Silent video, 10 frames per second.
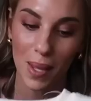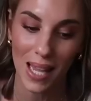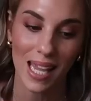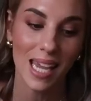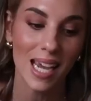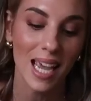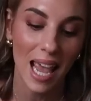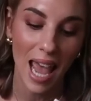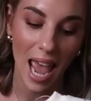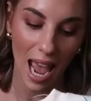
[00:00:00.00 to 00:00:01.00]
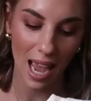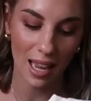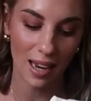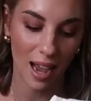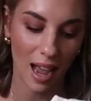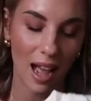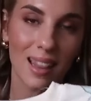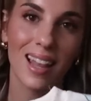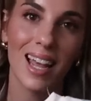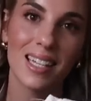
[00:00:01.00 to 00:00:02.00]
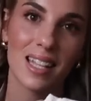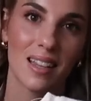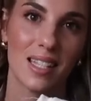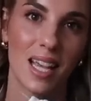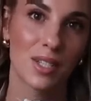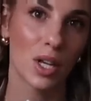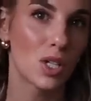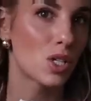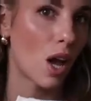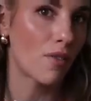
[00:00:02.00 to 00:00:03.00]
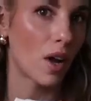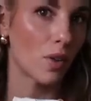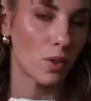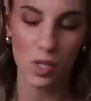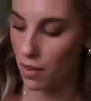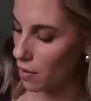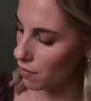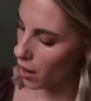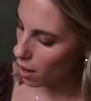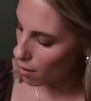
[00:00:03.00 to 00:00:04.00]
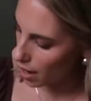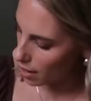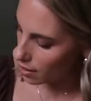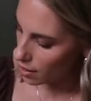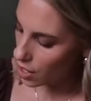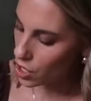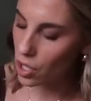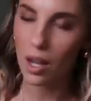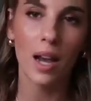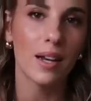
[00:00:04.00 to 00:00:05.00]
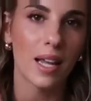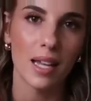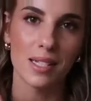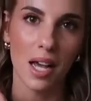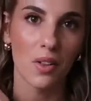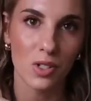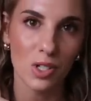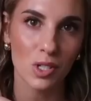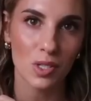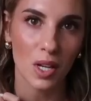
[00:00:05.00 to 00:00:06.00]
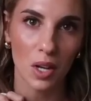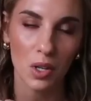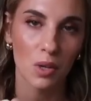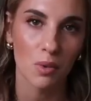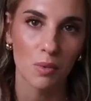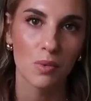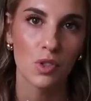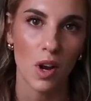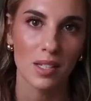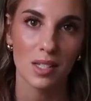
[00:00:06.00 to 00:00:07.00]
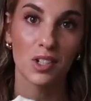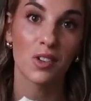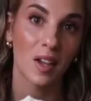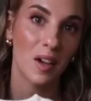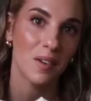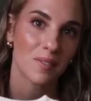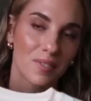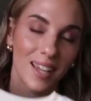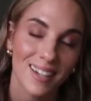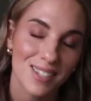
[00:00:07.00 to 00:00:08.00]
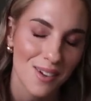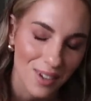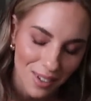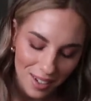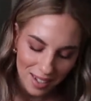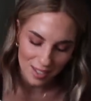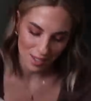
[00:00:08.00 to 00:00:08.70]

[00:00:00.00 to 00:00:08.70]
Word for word: picky, and I like that this has like soft colors. Like from far away, you kind of can't tell. It just looks like a cute dress, and then you're like, oh, that has Yoda on it.